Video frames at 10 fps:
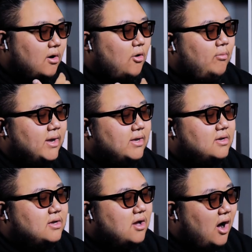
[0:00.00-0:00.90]
Oh my
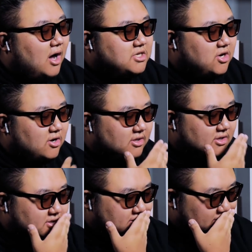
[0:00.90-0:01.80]
god, Jonghyun
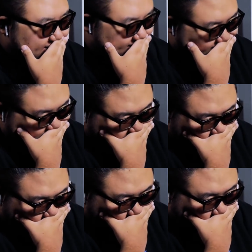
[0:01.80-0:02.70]
looks so good.
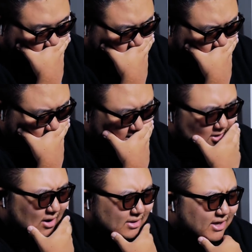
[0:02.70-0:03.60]

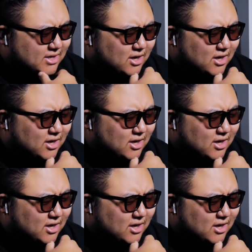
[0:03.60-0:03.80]
Wow, that